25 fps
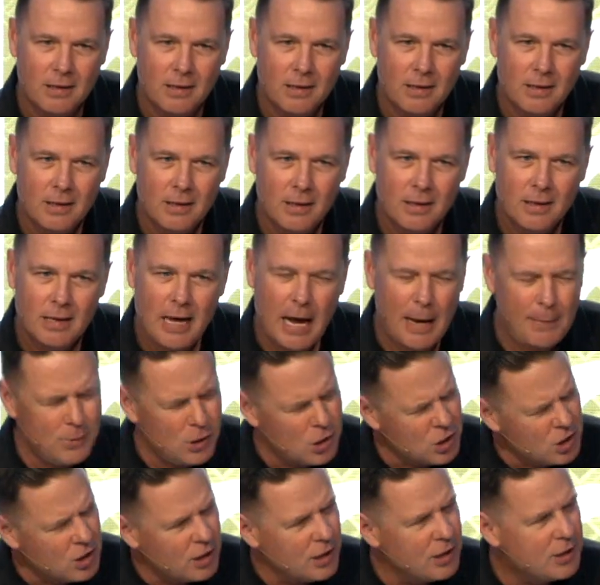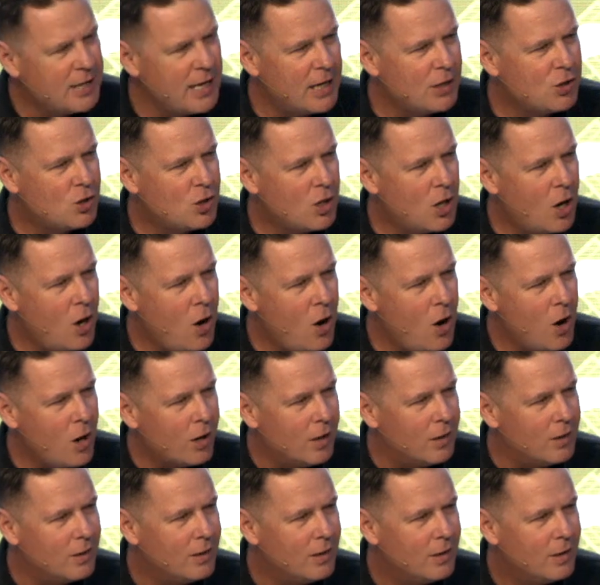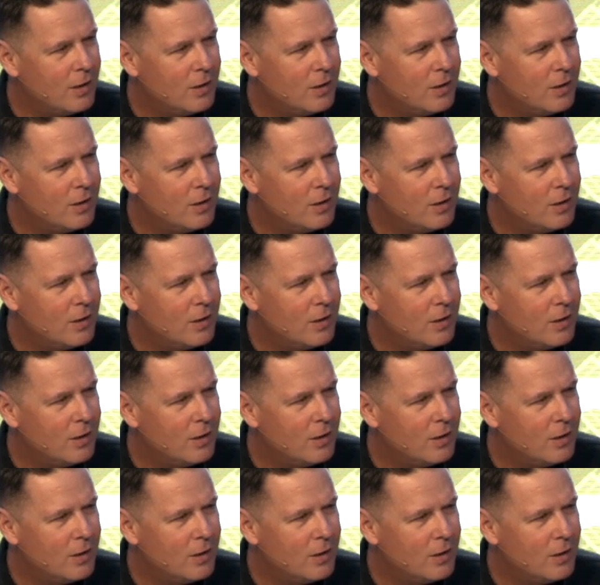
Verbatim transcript: Yeah. I'm just gonna test your heart.